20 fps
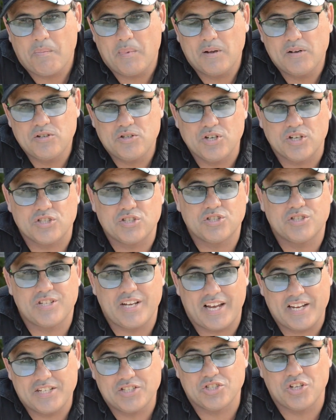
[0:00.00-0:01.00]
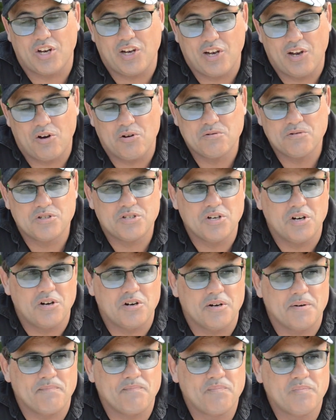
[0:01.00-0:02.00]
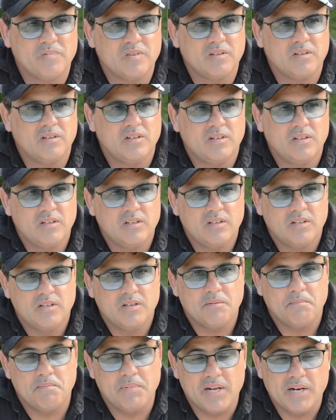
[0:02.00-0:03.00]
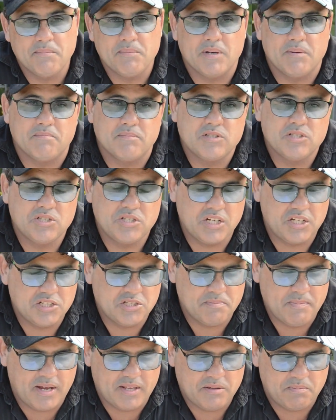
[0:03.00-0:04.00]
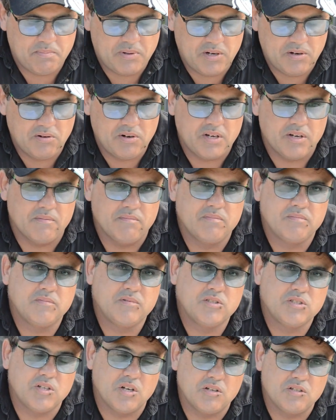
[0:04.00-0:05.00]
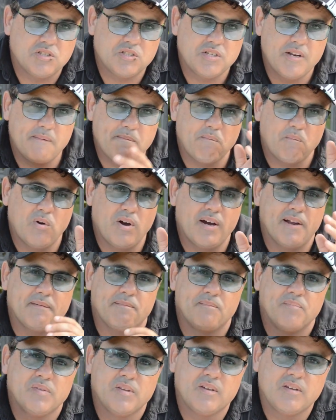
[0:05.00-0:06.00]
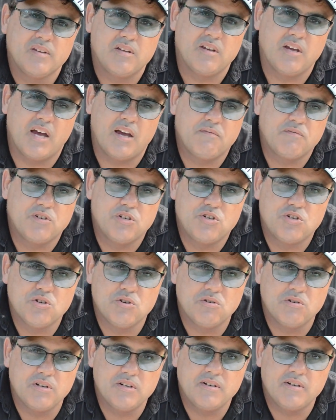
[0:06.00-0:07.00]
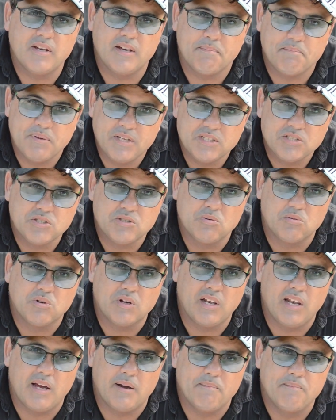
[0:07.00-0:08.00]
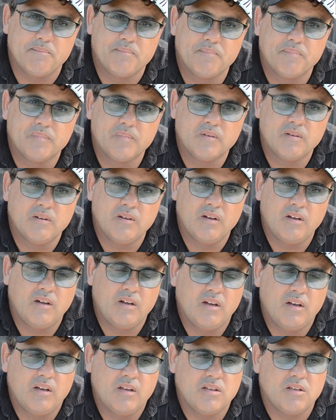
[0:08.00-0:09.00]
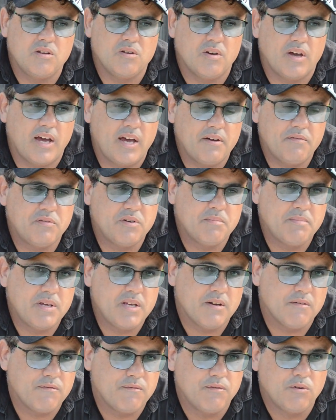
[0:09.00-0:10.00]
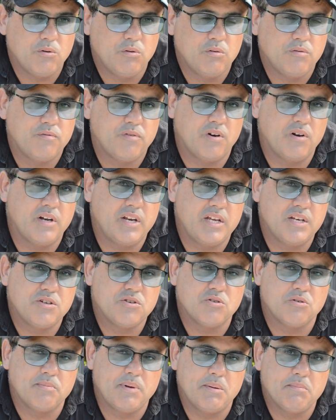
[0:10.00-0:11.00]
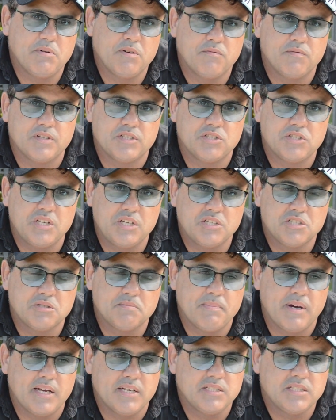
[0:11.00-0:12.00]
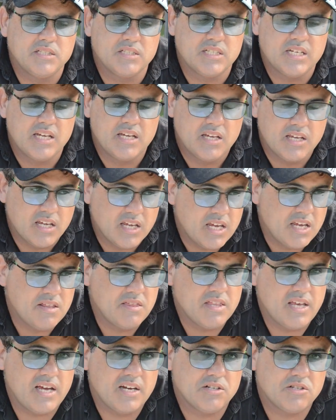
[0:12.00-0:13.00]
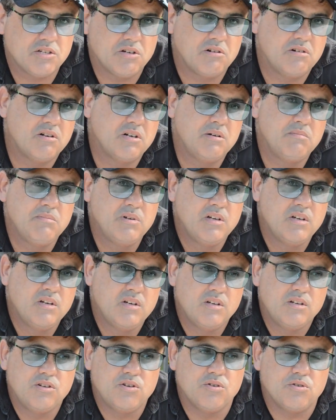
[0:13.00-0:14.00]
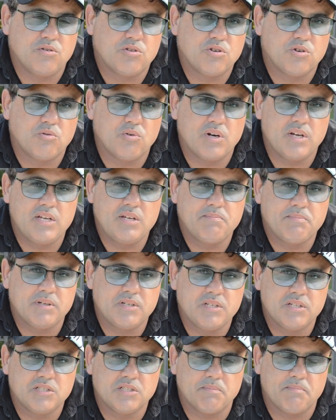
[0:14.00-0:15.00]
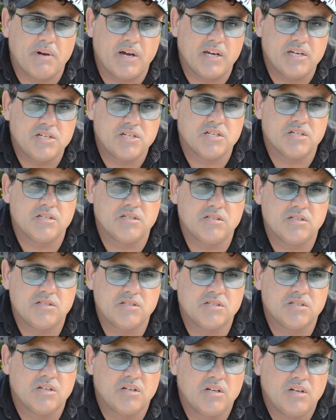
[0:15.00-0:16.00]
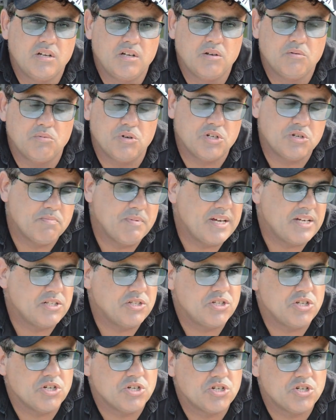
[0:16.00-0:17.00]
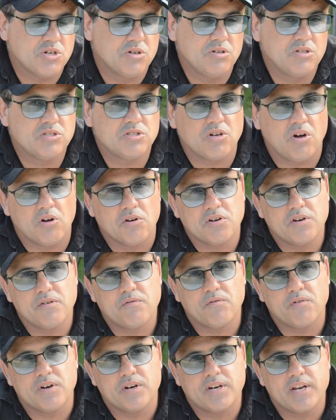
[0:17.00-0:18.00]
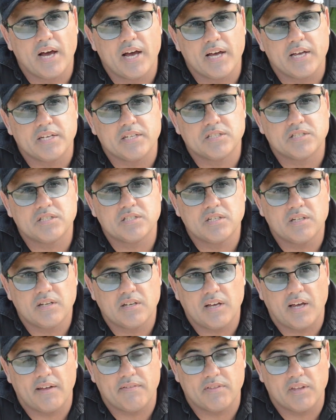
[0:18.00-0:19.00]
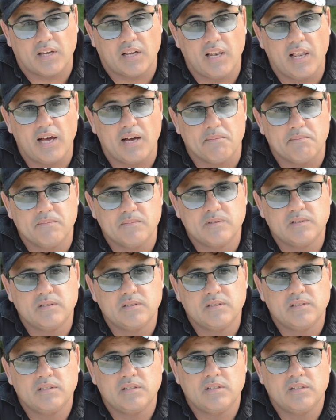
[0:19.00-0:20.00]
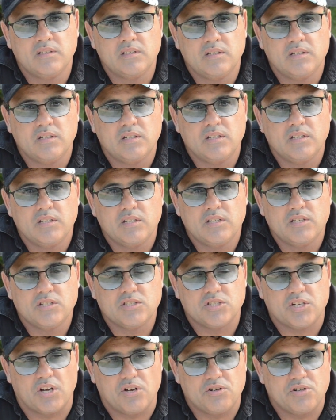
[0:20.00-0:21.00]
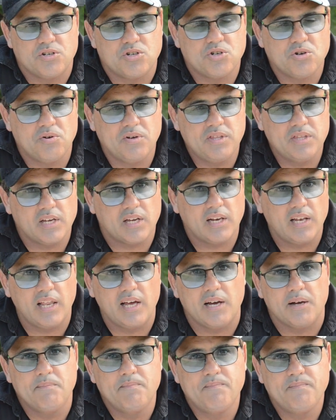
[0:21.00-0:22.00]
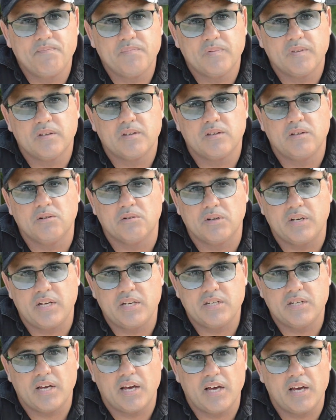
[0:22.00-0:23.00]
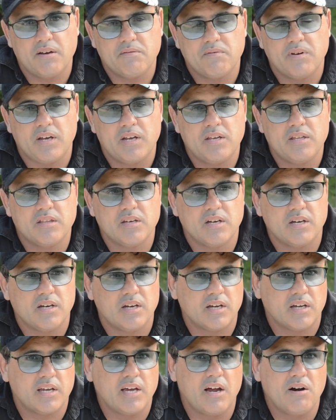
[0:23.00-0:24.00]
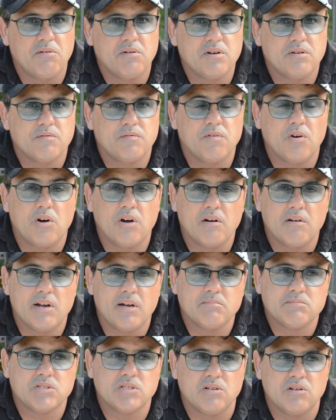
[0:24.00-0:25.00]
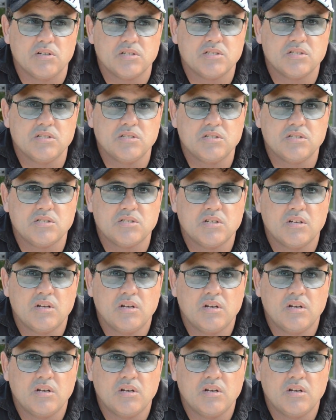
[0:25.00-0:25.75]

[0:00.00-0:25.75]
just takes a long time. Minimum 6-month period. So step 1, you have to join a pistol club. You have to be a full financial member for 6 months. In that time, do 3 participations, which means you shoots on different days at the club. So to join the club, you'll need to have either a current firearms licence